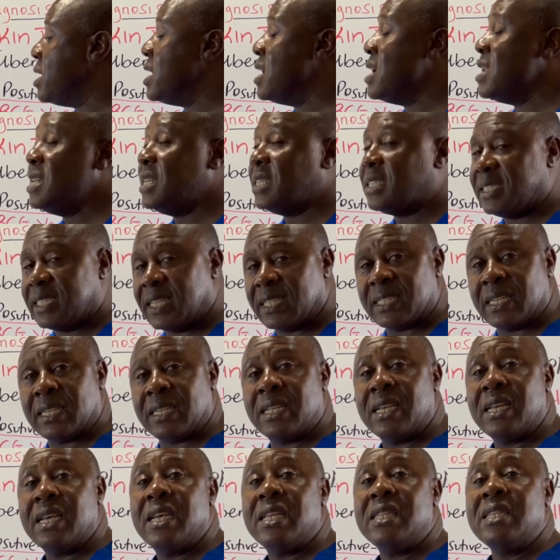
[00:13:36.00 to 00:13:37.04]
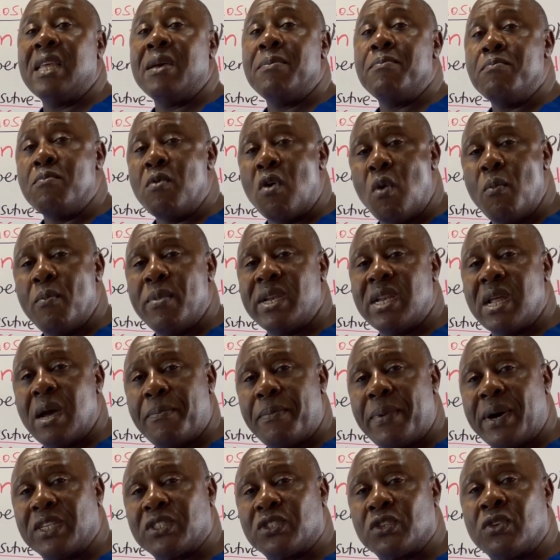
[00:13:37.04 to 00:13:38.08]
initiated the moment a
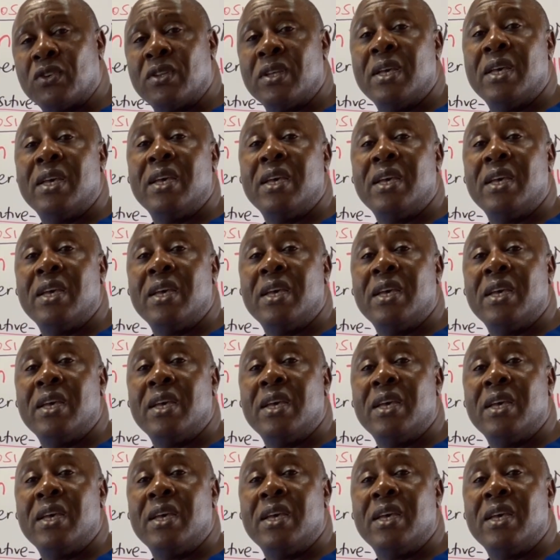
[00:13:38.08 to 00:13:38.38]
person